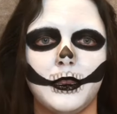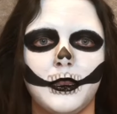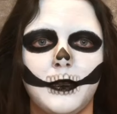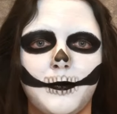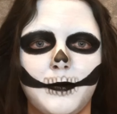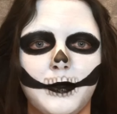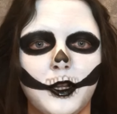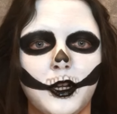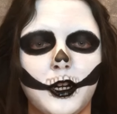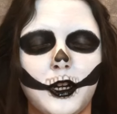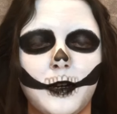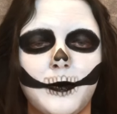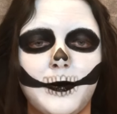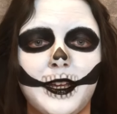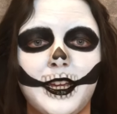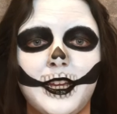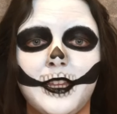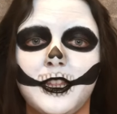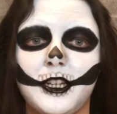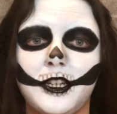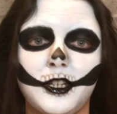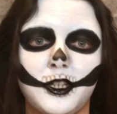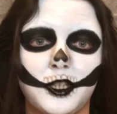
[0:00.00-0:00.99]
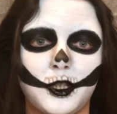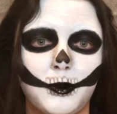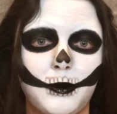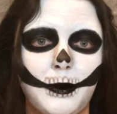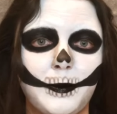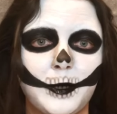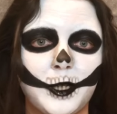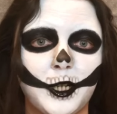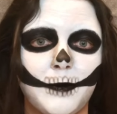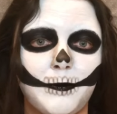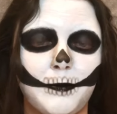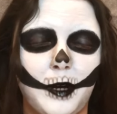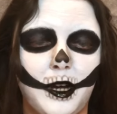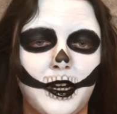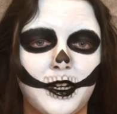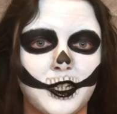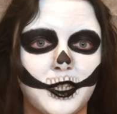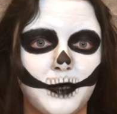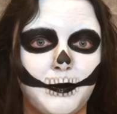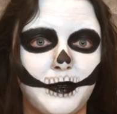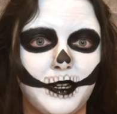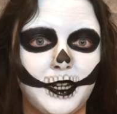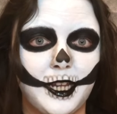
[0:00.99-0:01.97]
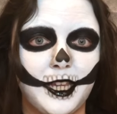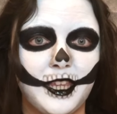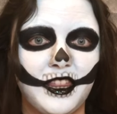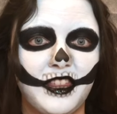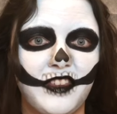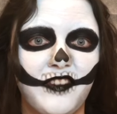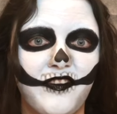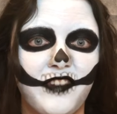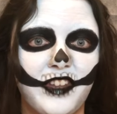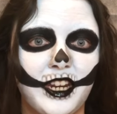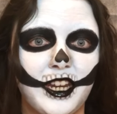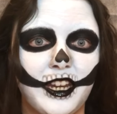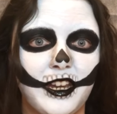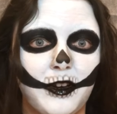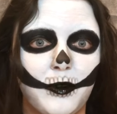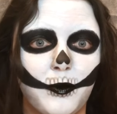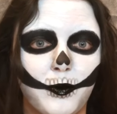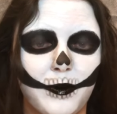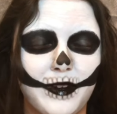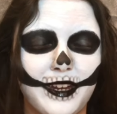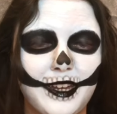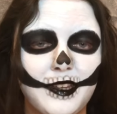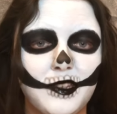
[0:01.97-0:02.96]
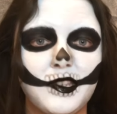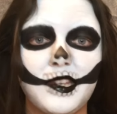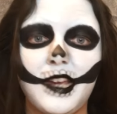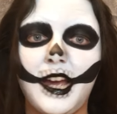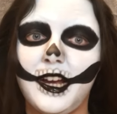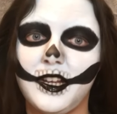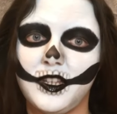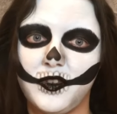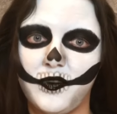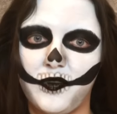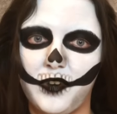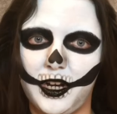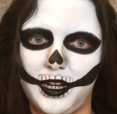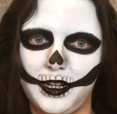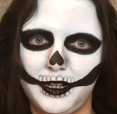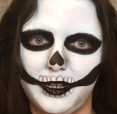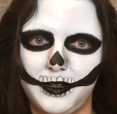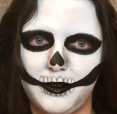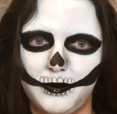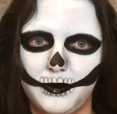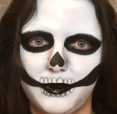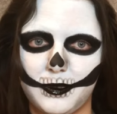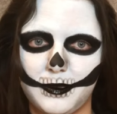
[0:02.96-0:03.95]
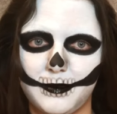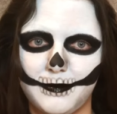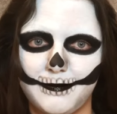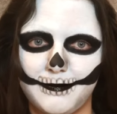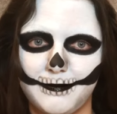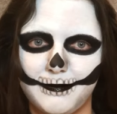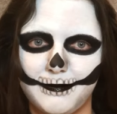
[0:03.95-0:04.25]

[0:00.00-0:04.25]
The blurb in the description box beneath the video reads as follows.